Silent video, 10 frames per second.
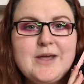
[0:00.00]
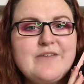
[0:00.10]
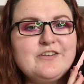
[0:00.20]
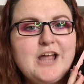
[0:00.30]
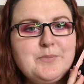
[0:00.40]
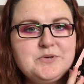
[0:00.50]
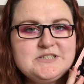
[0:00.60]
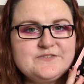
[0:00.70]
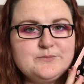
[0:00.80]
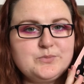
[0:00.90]
I have a couple
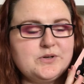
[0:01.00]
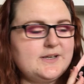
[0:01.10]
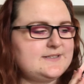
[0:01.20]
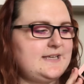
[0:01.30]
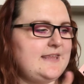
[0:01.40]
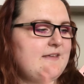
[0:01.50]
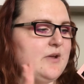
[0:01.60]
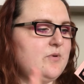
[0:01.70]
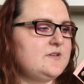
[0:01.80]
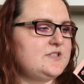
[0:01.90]
different products here that
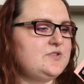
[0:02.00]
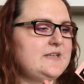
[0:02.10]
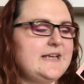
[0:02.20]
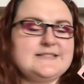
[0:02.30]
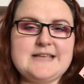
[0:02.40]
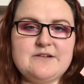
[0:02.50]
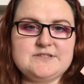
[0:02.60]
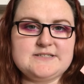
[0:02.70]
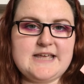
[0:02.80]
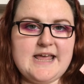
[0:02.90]
I want to test out
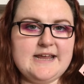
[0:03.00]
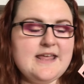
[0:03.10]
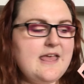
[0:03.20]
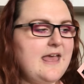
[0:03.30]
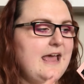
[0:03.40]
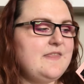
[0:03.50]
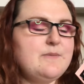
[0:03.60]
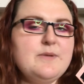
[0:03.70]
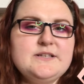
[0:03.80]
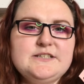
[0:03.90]
today, and
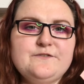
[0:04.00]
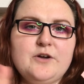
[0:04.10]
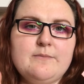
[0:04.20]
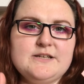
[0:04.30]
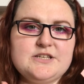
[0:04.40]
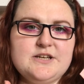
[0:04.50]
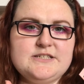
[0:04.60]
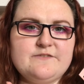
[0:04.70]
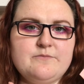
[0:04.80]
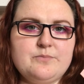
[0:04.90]
they're mostly from two
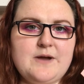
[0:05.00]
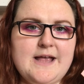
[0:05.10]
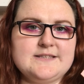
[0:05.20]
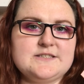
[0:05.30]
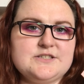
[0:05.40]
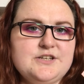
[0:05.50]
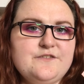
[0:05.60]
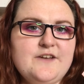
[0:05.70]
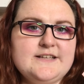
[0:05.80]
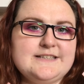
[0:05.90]
different brands, Too
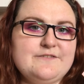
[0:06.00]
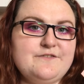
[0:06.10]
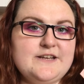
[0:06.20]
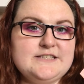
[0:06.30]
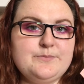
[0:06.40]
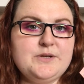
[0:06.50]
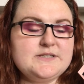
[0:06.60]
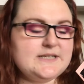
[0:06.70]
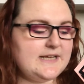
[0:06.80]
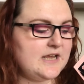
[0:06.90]
Faced and Fenty
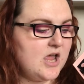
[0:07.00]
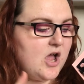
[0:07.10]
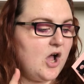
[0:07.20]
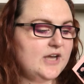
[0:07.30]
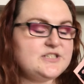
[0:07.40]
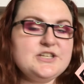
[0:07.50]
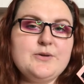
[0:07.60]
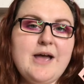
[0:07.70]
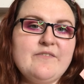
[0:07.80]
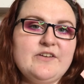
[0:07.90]
Beauty. I
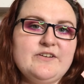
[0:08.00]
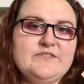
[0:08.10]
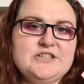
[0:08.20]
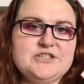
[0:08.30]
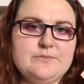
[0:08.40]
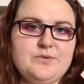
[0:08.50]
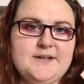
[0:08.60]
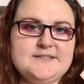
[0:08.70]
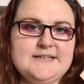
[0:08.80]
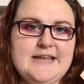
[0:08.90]
do have a Revolution
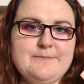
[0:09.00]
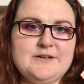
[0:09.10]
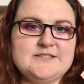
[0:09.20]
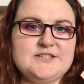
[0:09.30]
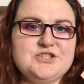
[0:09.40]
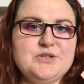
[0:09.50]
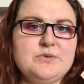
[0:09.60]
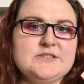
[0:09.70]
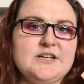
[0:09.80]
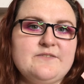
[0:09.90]
product in here because I do
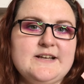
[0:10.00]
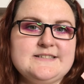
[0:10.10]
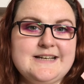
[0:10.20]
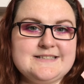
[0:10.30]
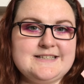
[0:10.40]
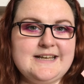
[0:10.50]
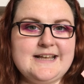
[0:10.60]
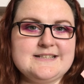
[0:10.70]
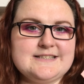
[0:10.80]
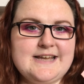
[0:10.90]
want to kind of like test it
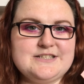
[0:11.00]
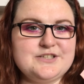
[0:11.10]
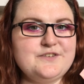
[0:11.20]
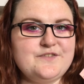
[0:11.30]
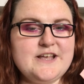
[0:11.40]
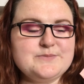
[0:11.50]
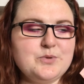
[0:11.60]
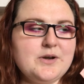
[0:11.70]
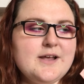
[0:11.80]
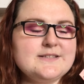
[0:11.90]
against a Too Faced
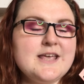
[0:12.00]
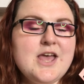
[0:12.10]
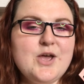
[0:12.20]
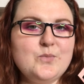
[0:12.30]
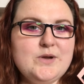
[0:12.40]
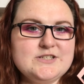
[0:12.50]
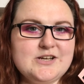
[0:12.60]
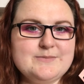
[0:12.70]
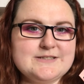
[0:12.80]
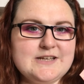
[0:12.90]
product, which
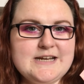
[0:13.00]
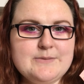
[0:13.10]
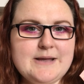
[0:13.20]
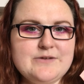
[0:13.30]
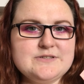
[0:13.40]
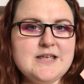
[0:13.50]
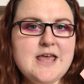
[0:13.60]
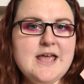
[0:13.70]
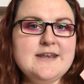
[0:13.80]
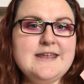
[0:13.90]
I'm excited about.
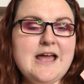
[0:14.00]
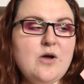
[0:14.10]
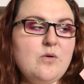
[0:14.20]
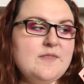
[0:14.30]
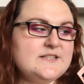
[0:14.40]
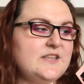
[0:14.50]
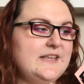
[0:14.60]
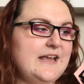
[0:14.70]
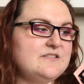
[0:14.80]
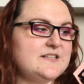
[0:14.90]
Now there's
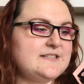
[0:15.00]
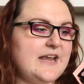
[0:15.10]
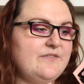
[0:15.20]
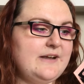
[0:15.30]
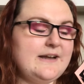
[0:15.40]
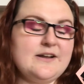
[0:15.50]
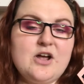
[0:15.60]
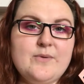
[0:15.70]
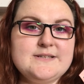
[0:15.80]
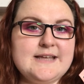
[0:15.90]
something else to say really, and I
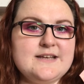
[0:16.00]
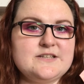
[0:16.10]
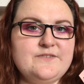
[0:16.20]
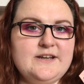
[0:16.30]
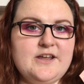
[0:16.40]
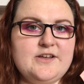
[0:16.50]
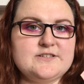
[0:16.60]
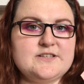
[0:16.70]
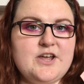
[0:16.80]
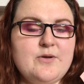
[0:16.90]
can't wait to get into the video,
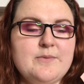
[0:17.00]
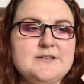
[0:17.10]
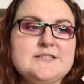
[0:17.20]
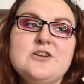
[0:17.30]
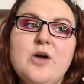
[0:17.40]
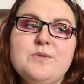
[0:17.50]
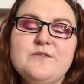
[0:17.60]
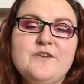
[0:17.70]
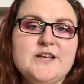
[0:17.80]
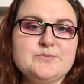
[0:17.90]
so I'm going to start off with
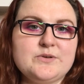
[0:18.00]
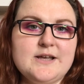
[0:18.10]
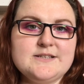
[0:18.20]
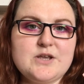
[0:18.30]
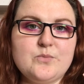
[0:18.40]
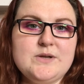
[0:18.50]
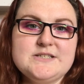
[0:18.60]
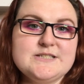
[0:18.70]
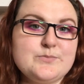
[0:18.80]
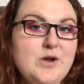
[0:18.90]
the first product,
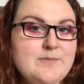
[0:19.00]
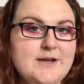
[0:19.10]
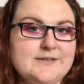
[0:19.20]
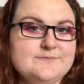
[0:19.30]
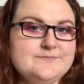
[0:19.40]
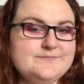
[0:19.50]
which is primer.